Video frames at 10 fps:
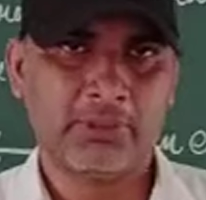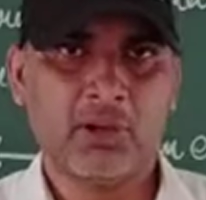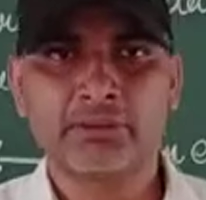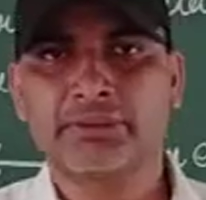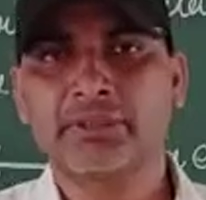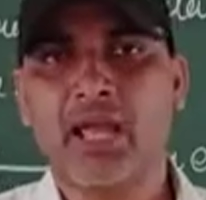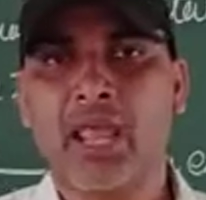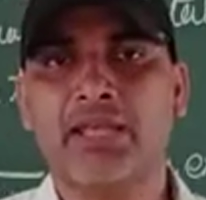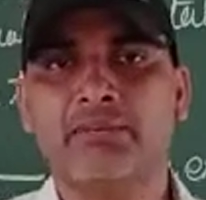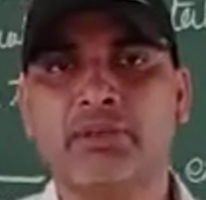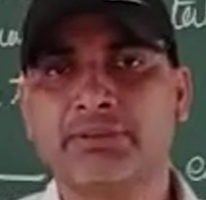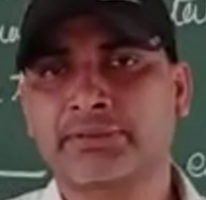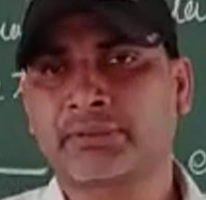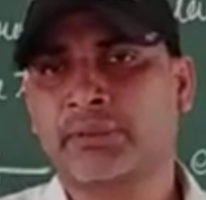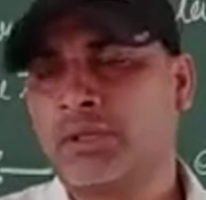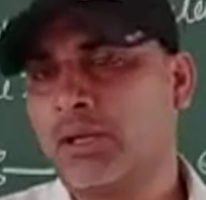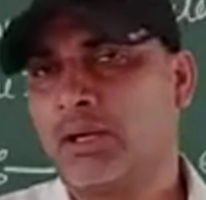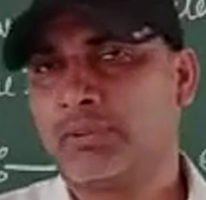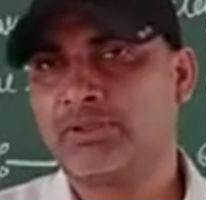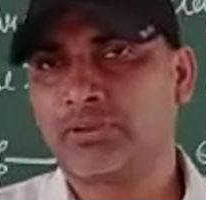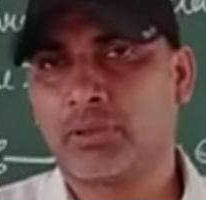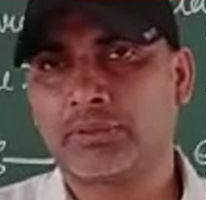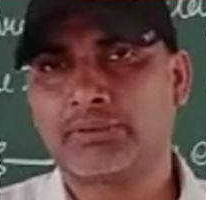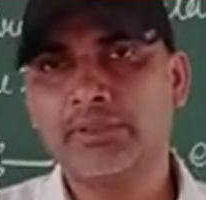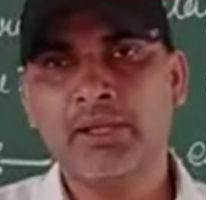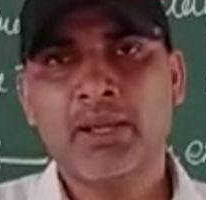because these are animals of physiology,